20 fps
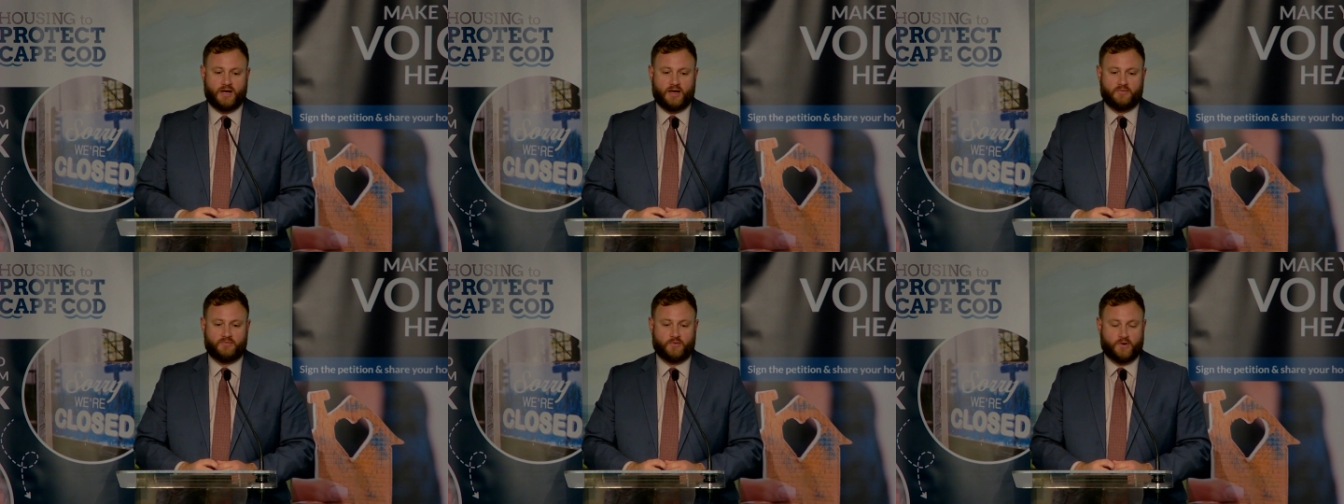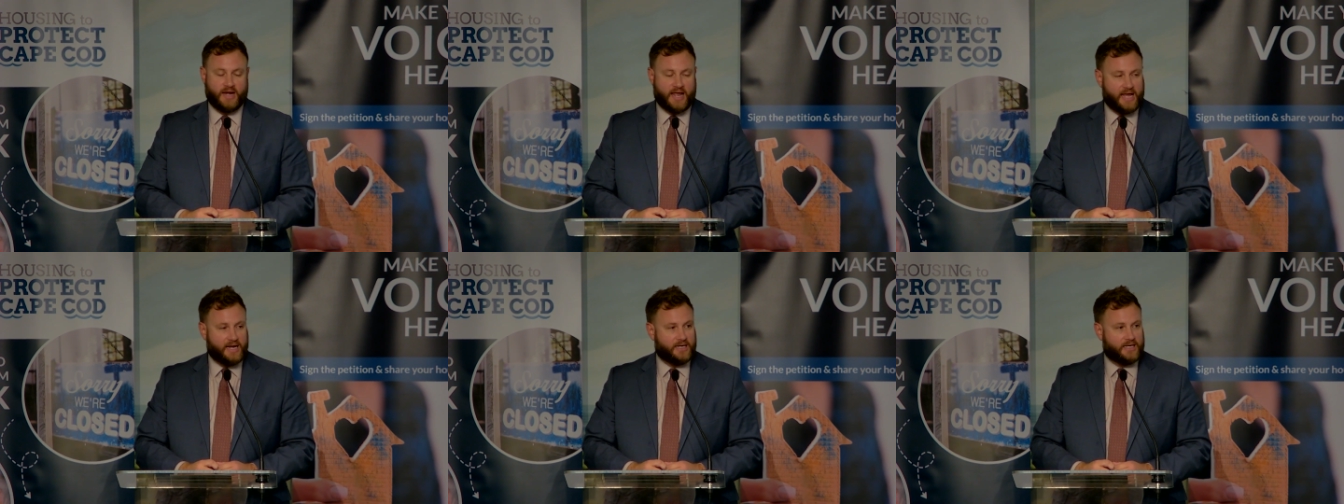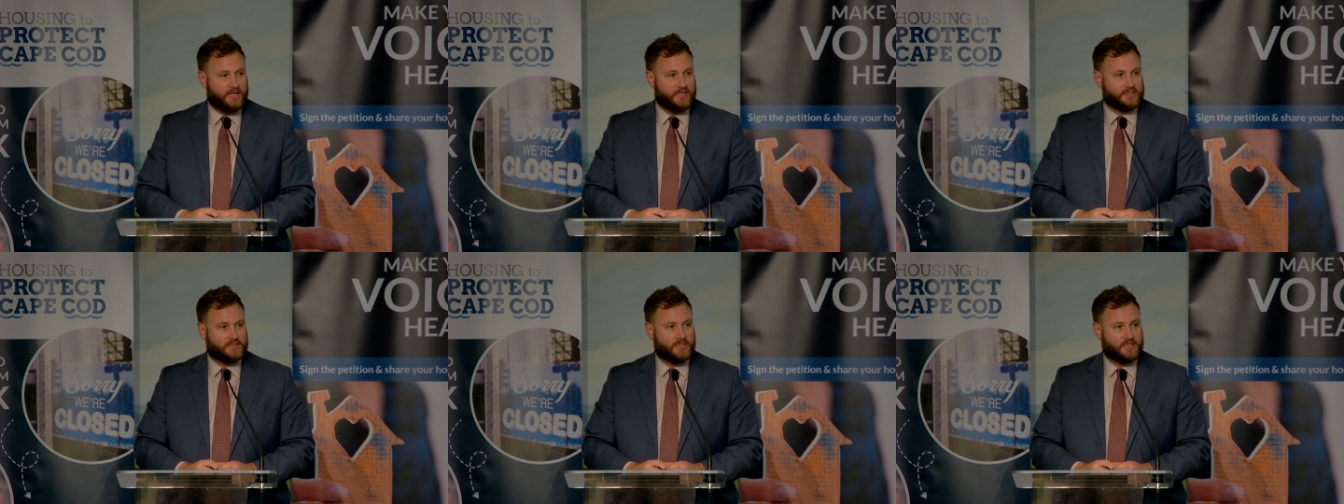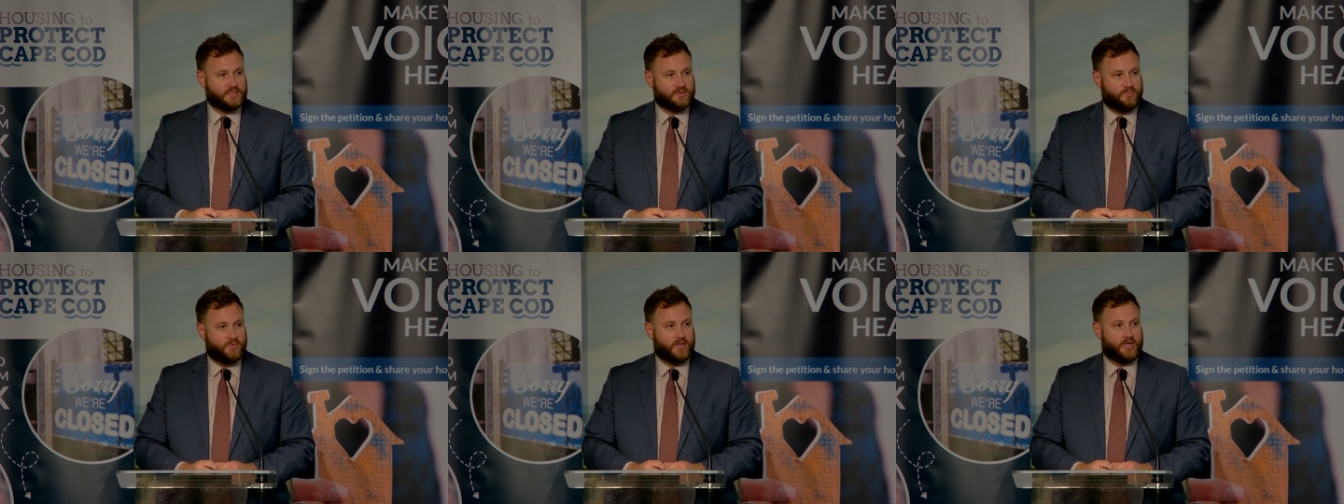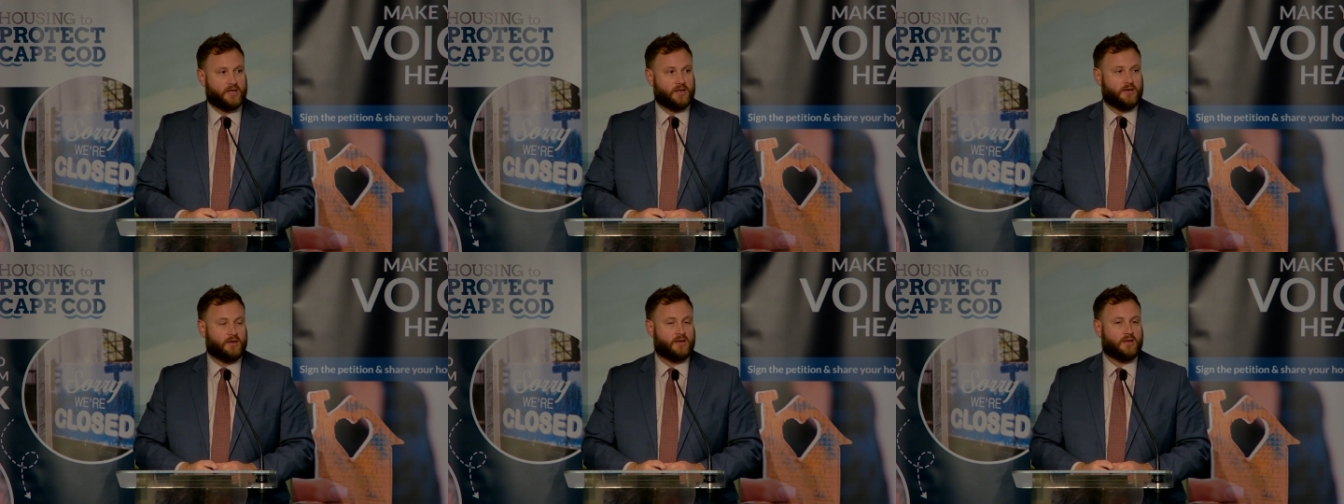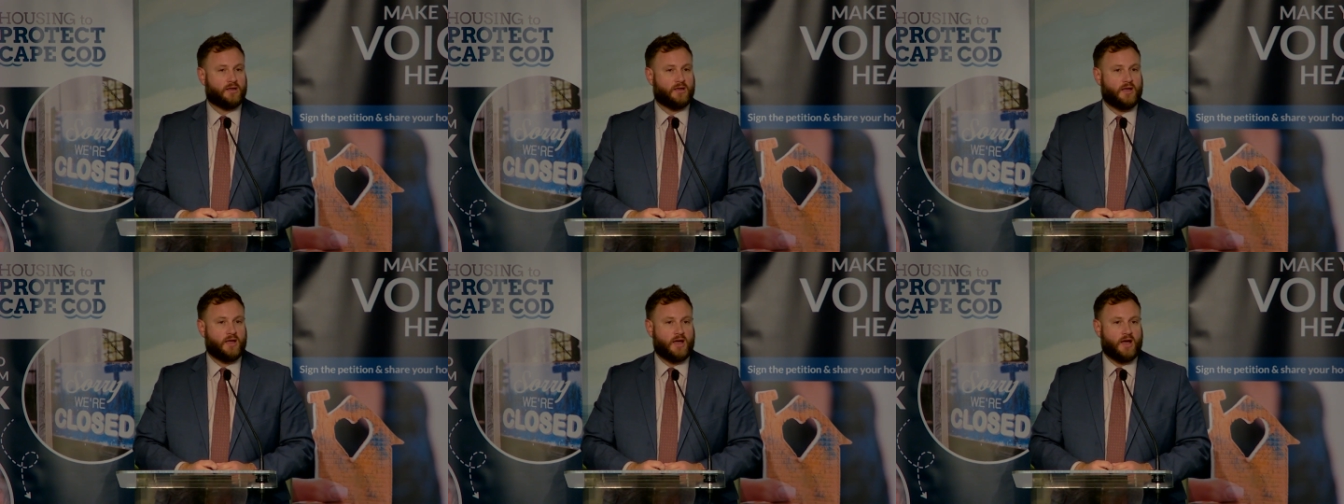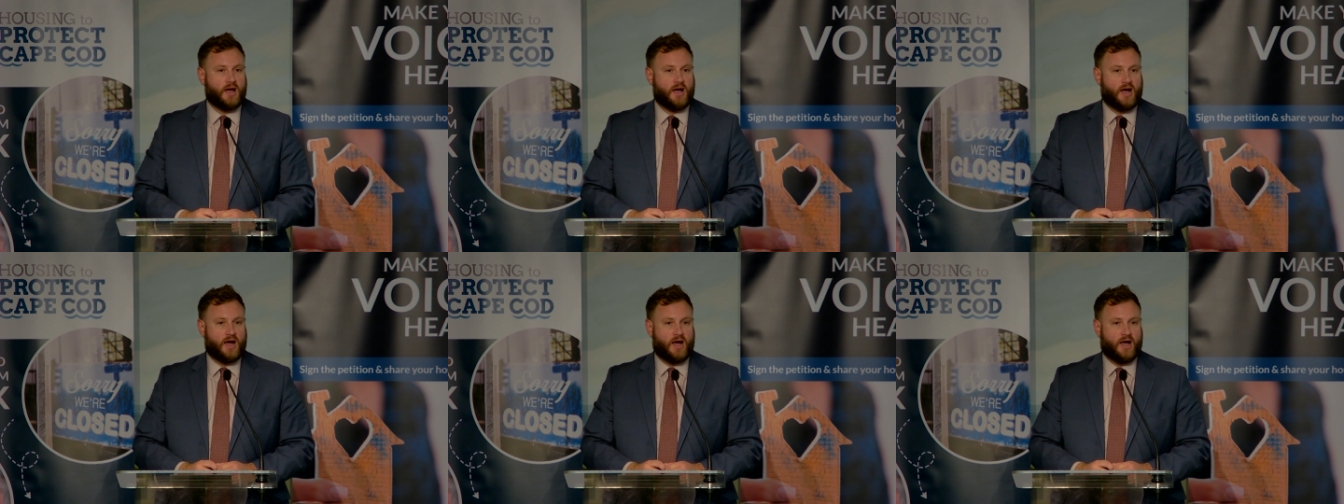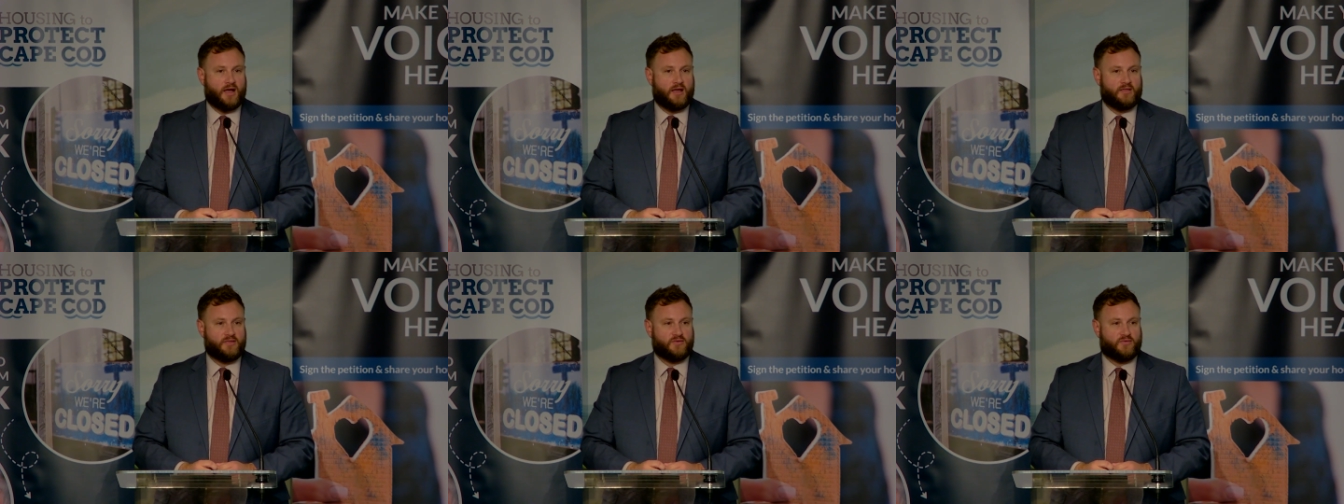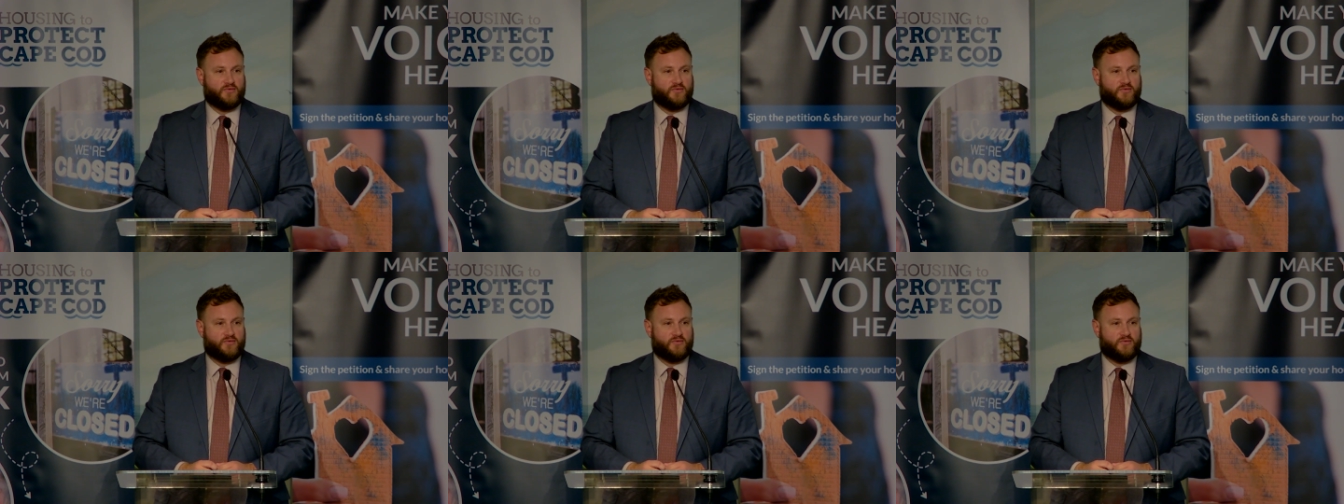Fernandez has been the